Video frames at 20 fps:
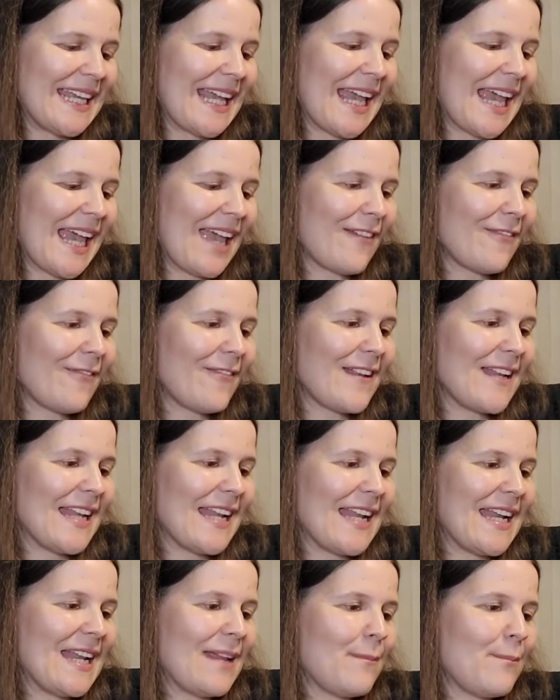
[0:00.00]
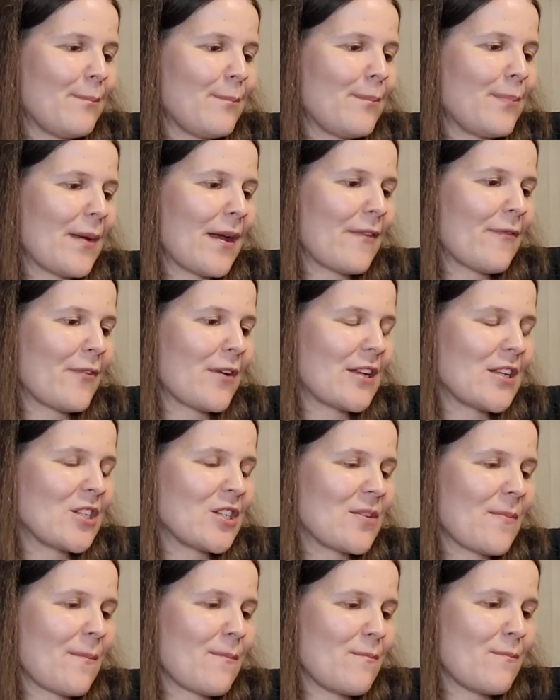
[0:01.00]
Caffeinated
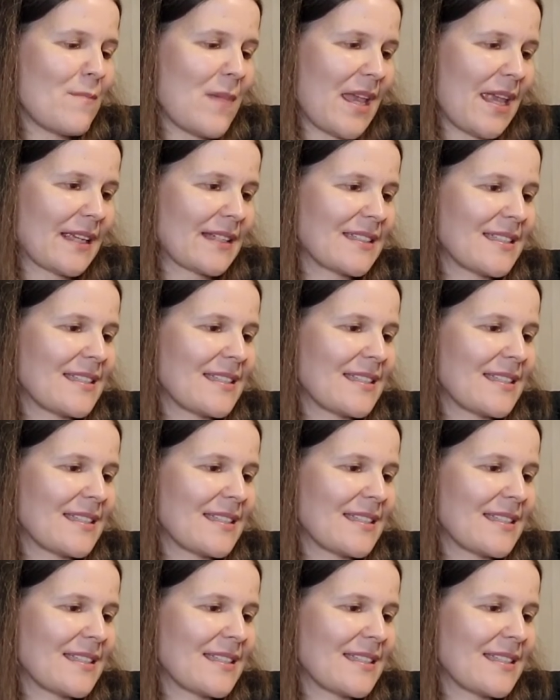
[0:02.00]
Beverage Mix.